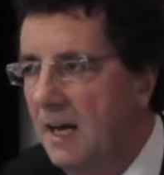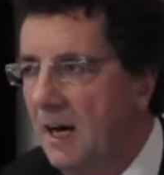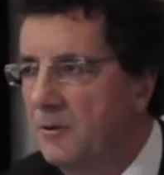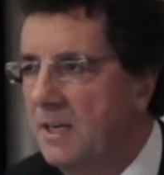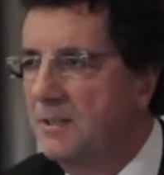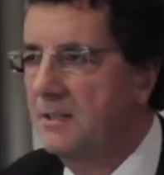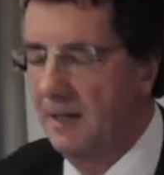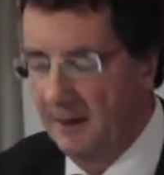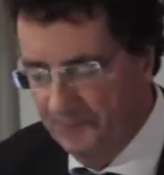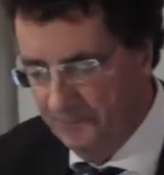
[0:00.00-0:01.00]
is now
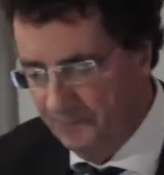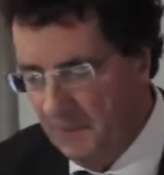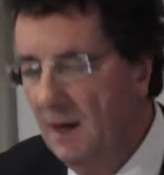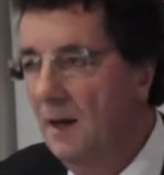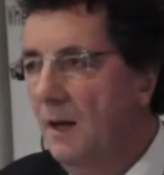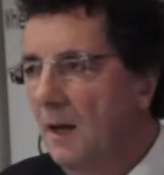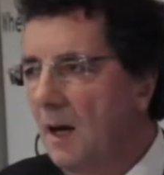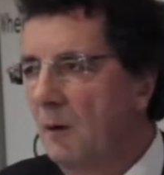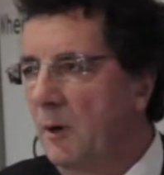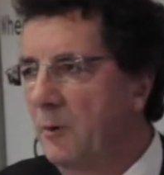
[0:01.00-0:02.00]
testing.
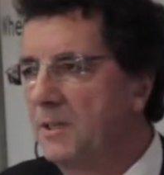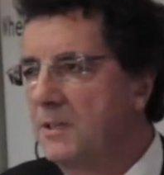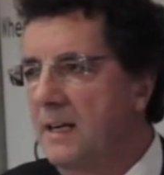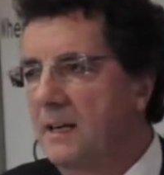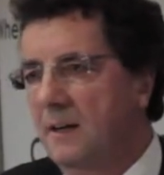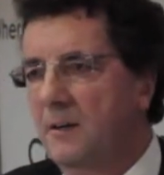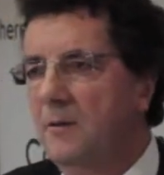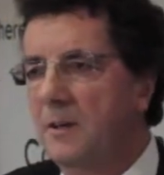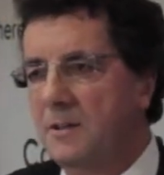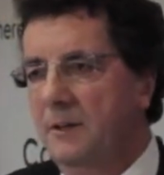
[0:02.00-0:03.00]
And we would seek
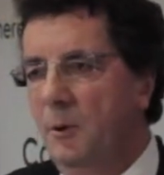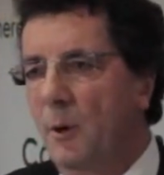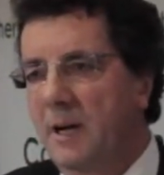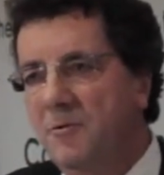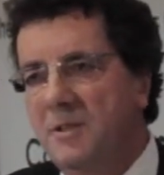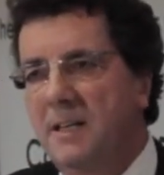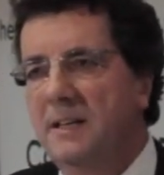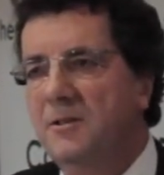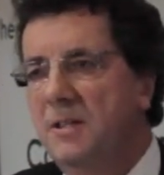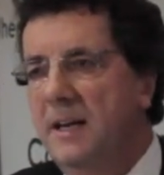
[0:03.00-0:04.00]
that if you are
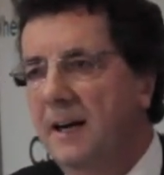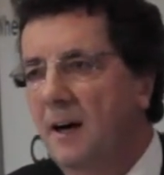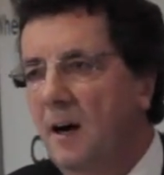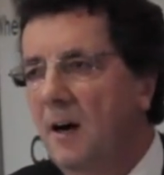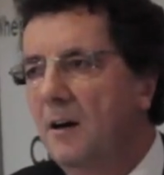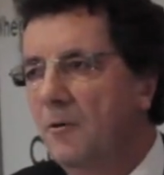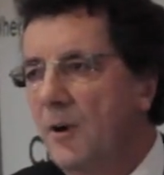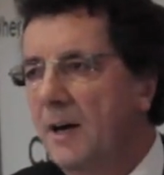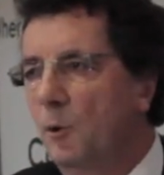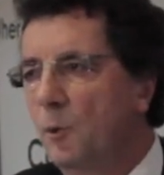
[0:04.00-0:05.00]
interested in seeing our
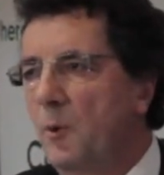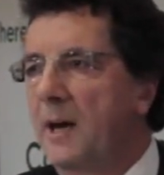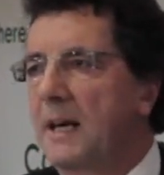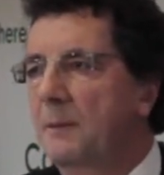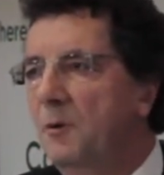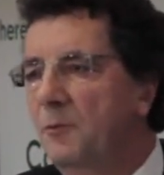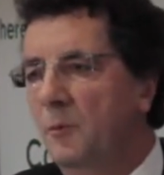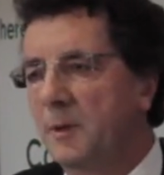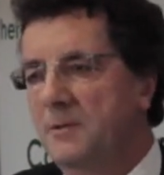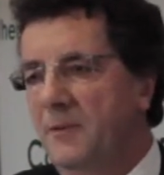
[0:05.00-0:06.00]
record-breaking
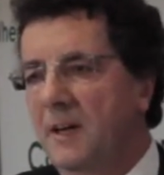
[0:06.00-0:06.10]
performance